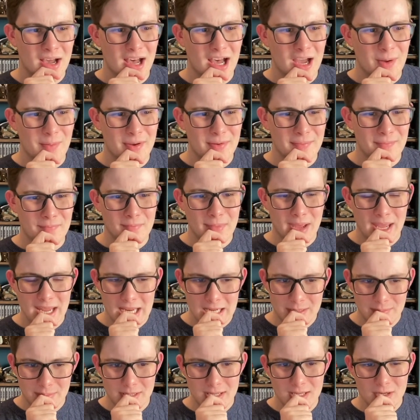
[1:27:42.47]
I mean,
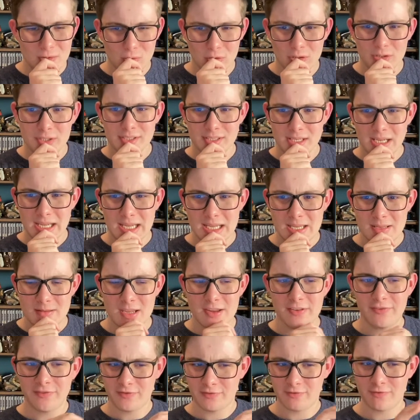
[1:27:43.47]
maybe one day
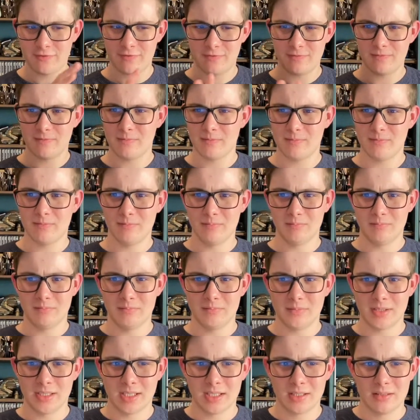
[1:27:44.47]
if,
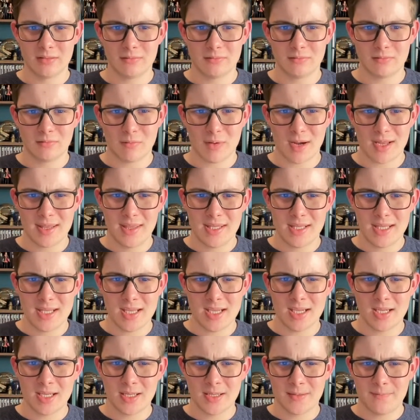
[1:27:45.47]
you know, when
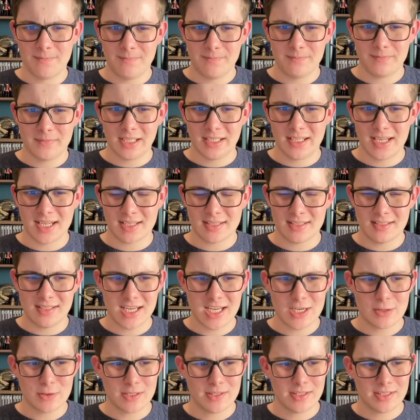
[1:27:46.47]
the, um, next
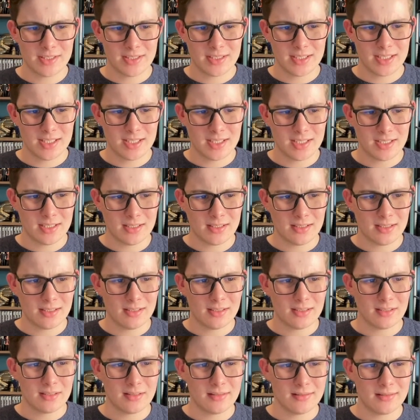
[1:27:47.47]
year when the
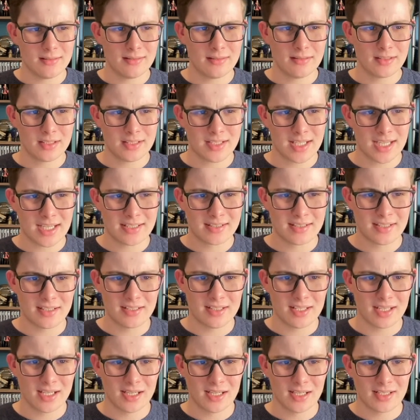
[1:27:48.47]
the Death of
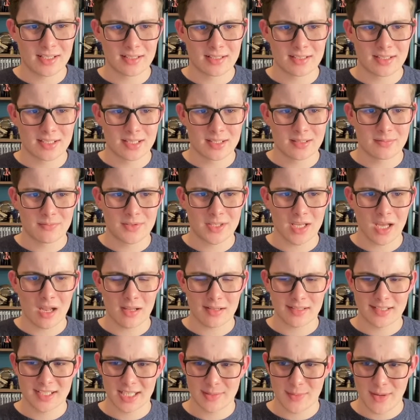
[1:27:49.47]
the Daleks
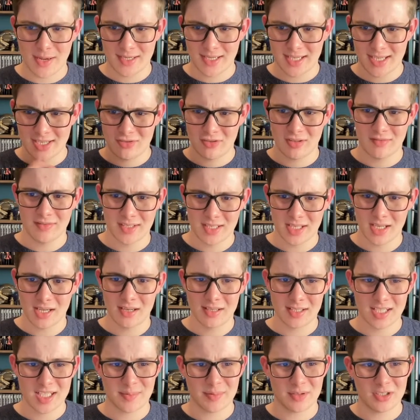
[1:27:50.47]
Daleks come out in History of the
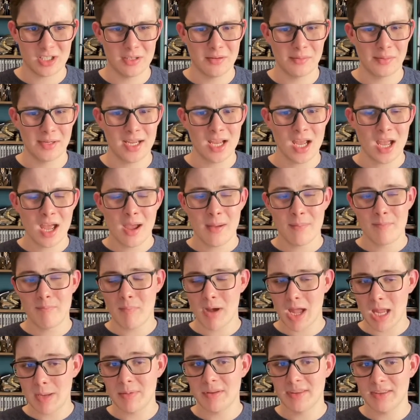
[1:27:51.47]
Daleks, presumably,
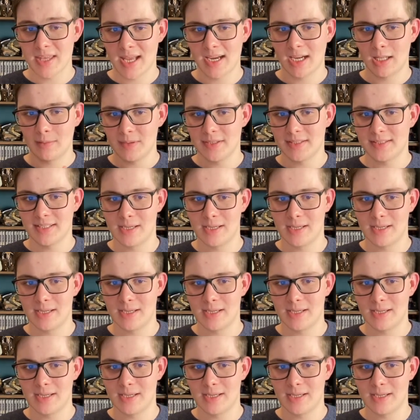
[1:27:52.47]
maybe then I'll be